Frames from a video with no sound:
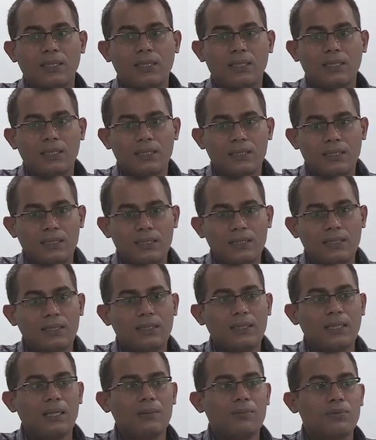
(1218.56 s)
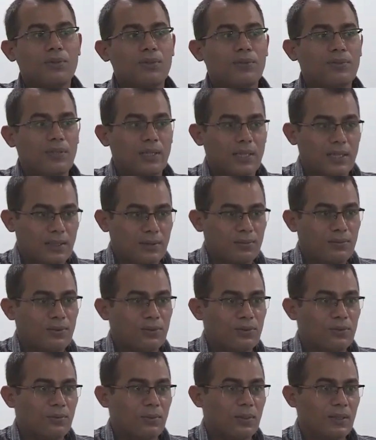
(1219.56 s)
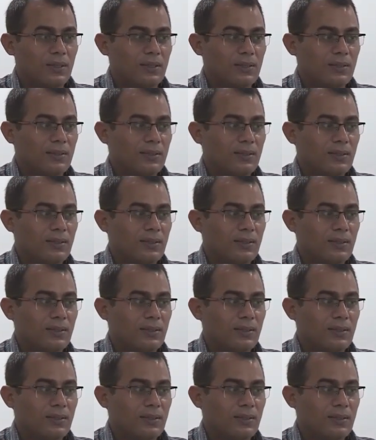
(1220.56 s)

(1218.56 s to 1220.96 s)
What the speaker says: Discuss the types of earth movement